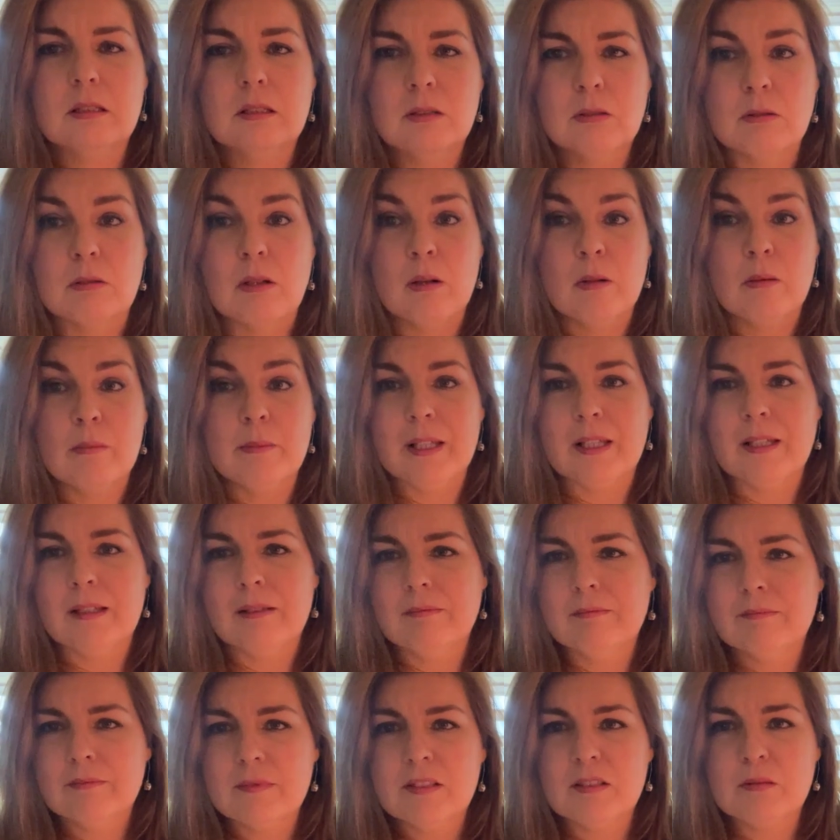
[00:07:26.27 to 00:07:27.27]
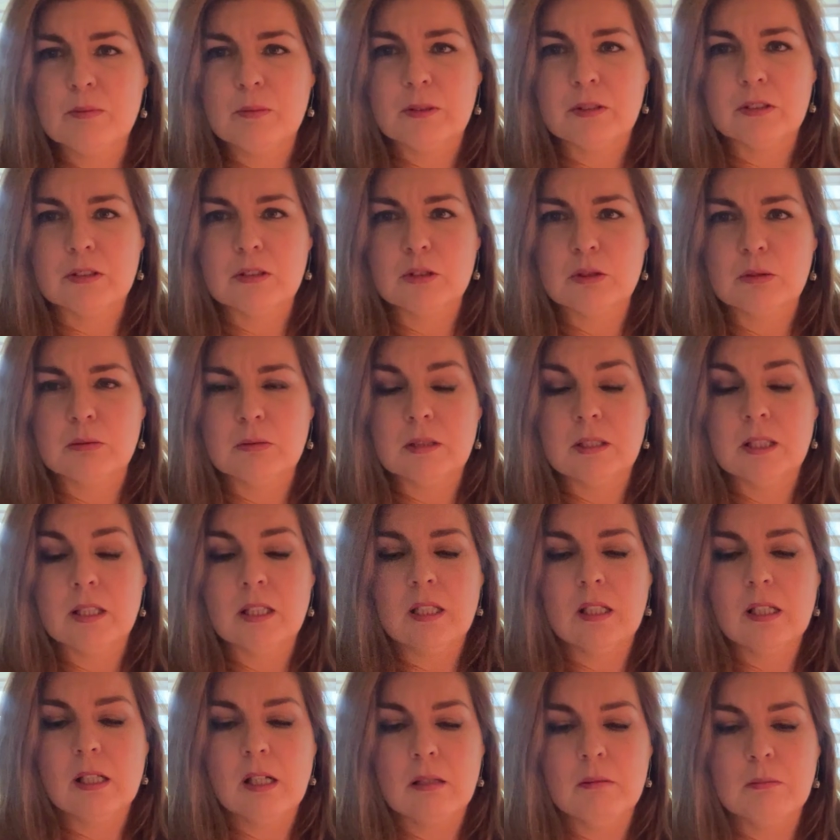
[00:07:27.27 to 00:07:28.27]
grow me
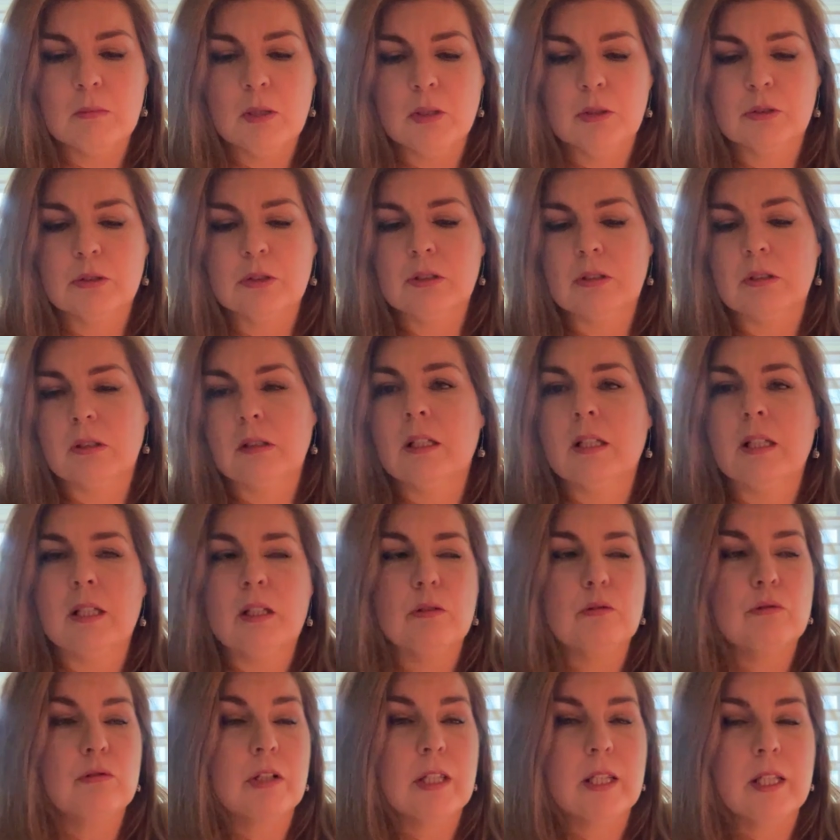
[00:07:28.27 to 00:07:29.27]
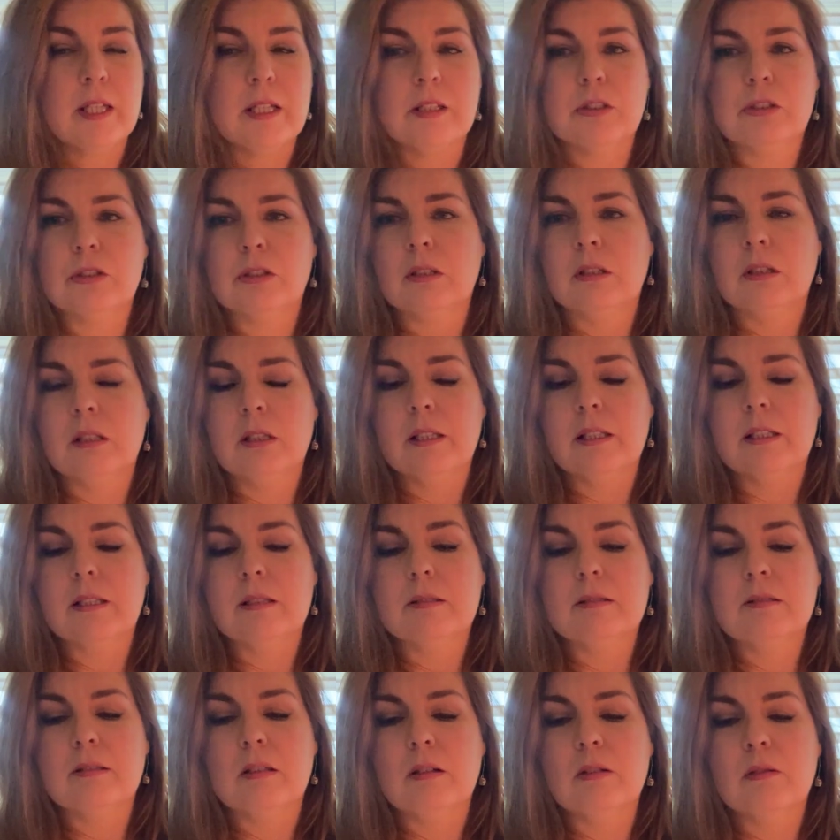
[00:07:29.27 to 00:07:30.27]
spiritually, emotionally, relationally,
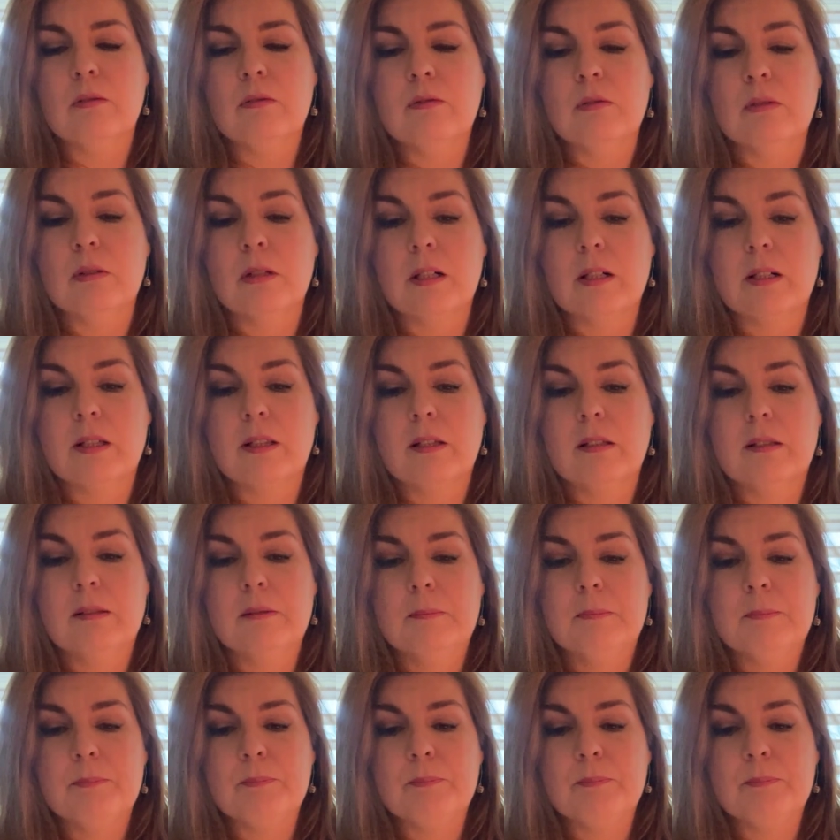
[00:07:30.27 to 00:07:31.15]
so forth?